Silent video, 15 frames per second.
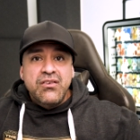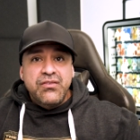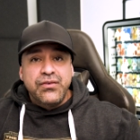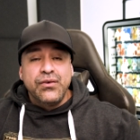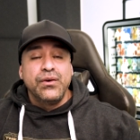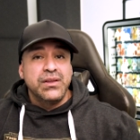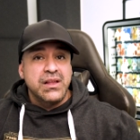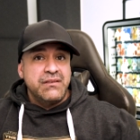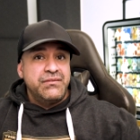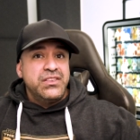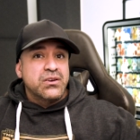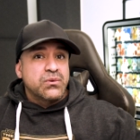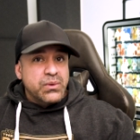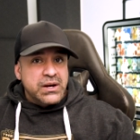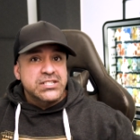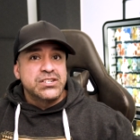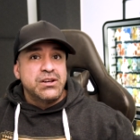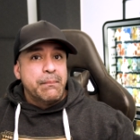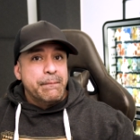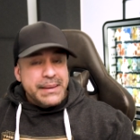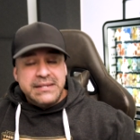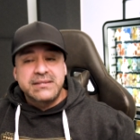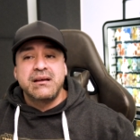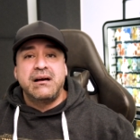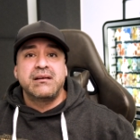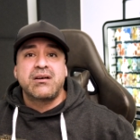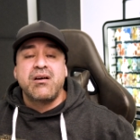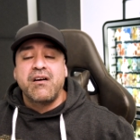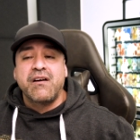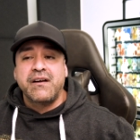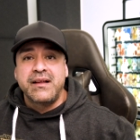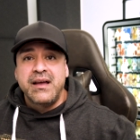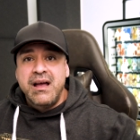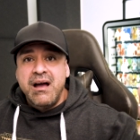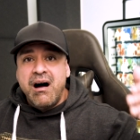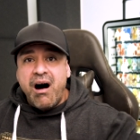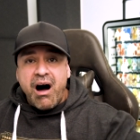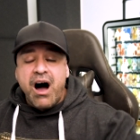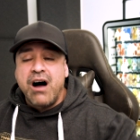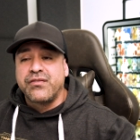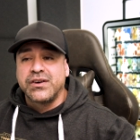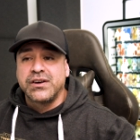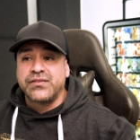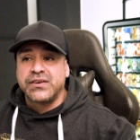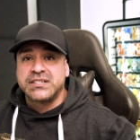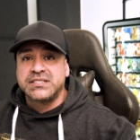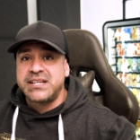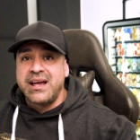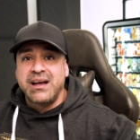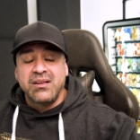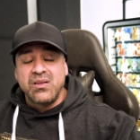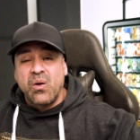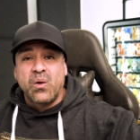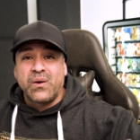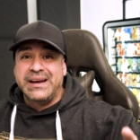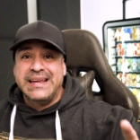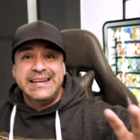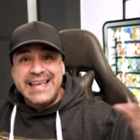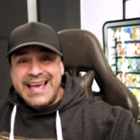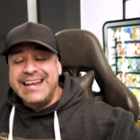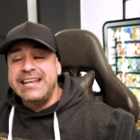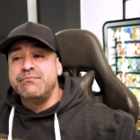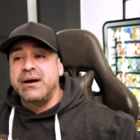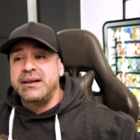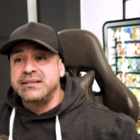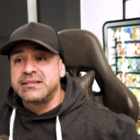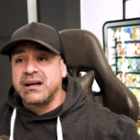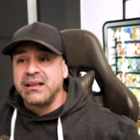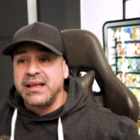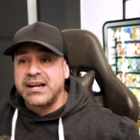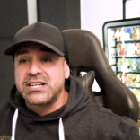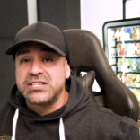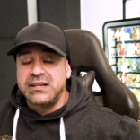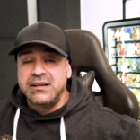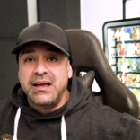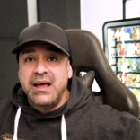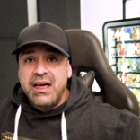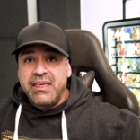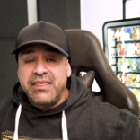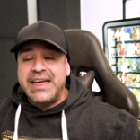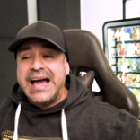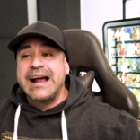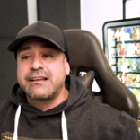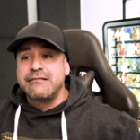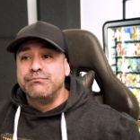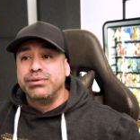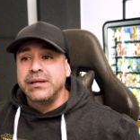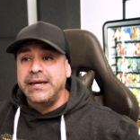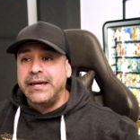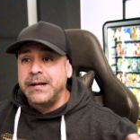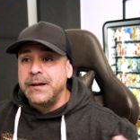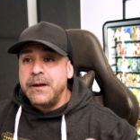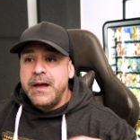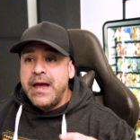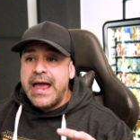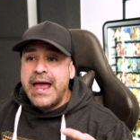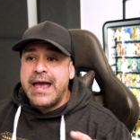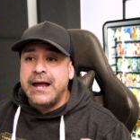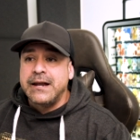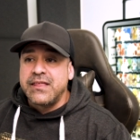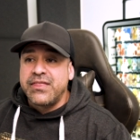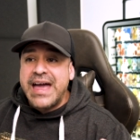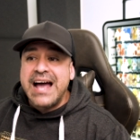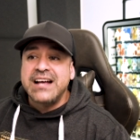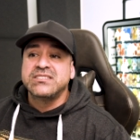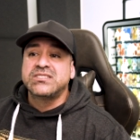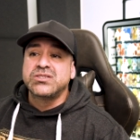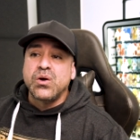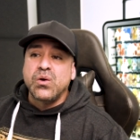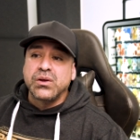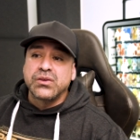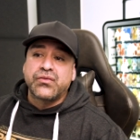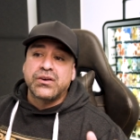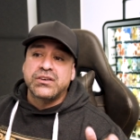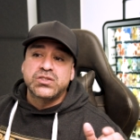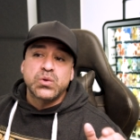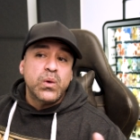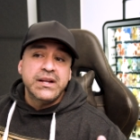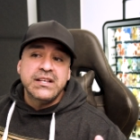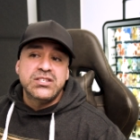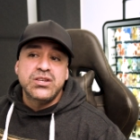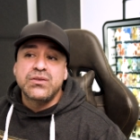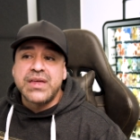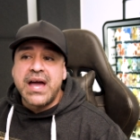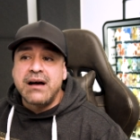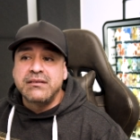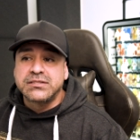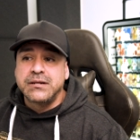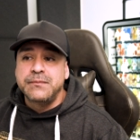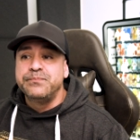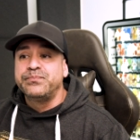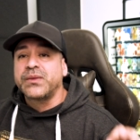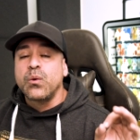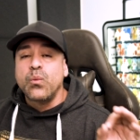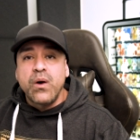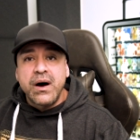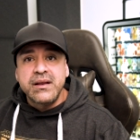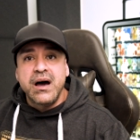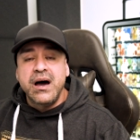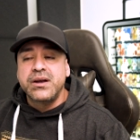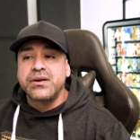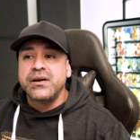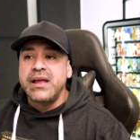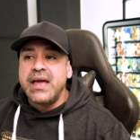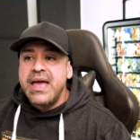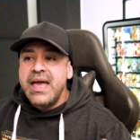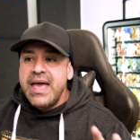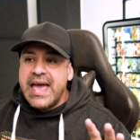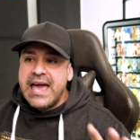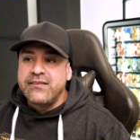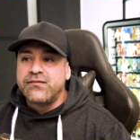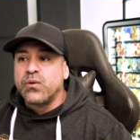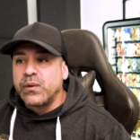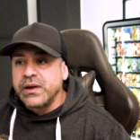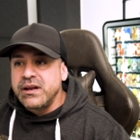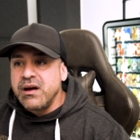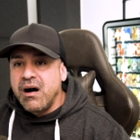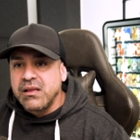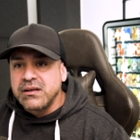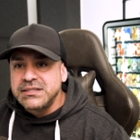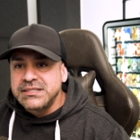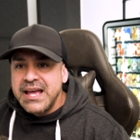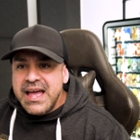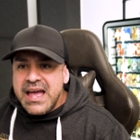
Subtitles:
full of the original mint on card offered for sale or in anybody's collection that complete. And that sold for $22,140.